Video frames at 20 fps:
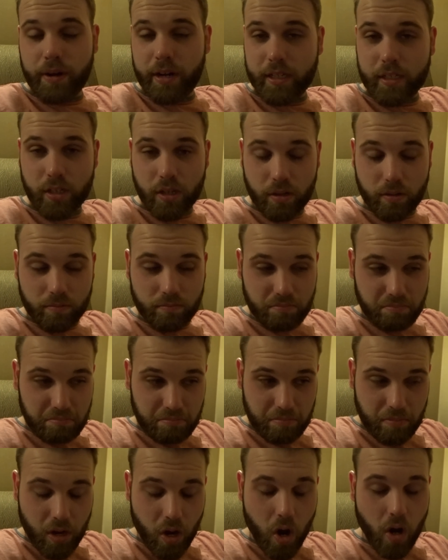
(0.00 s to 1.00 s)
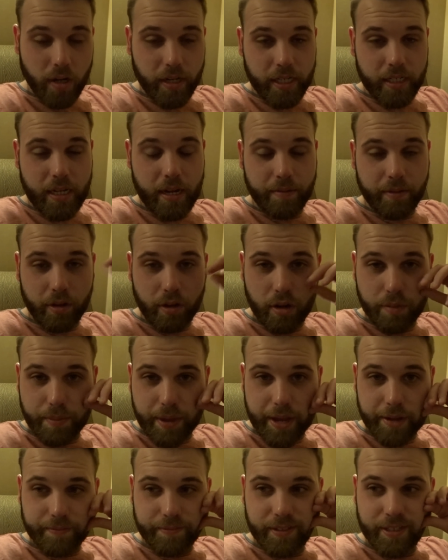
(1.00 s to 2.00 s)
and it's already time to go to
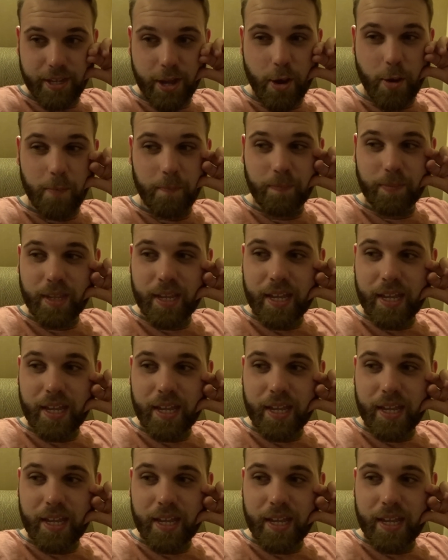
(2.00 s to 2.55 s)
bed. So